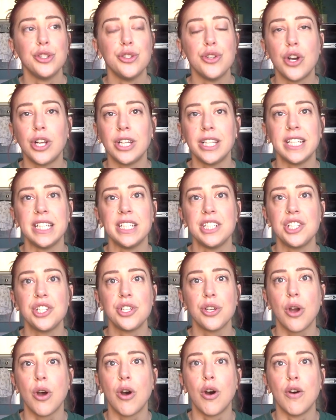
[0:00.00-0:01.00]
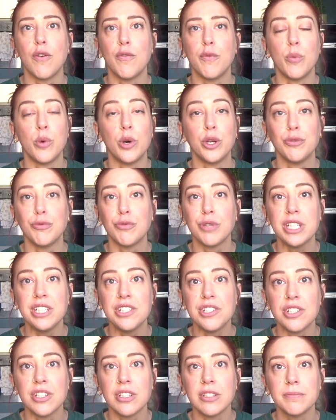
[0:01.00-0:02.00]
knowledge of one
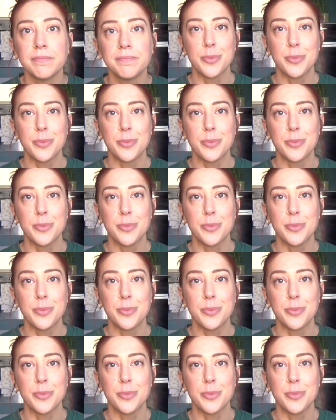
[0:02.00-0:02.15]
region.